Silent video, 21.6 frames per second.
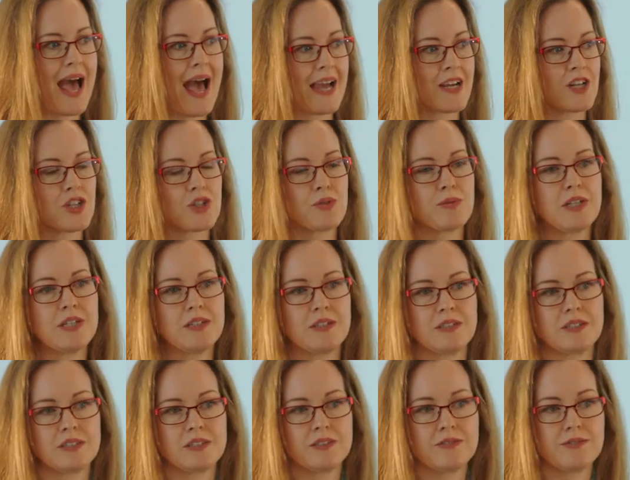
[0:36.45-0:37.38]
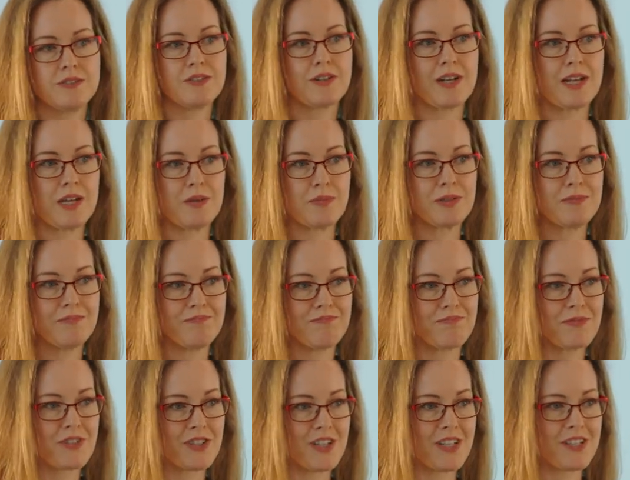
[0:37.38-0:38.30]
actually look at the food label.
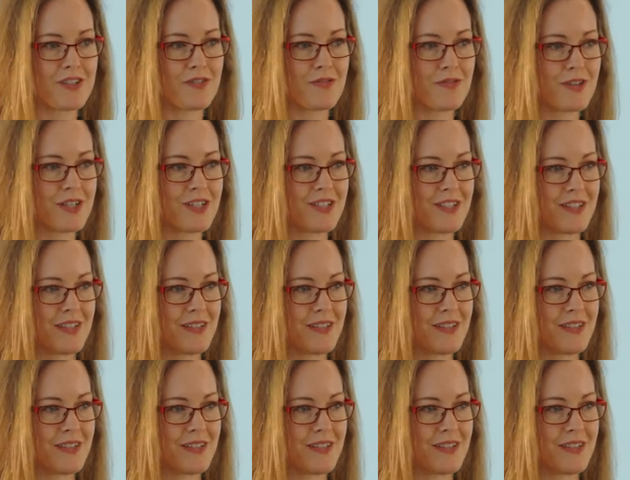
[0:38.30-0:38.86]
So that's the first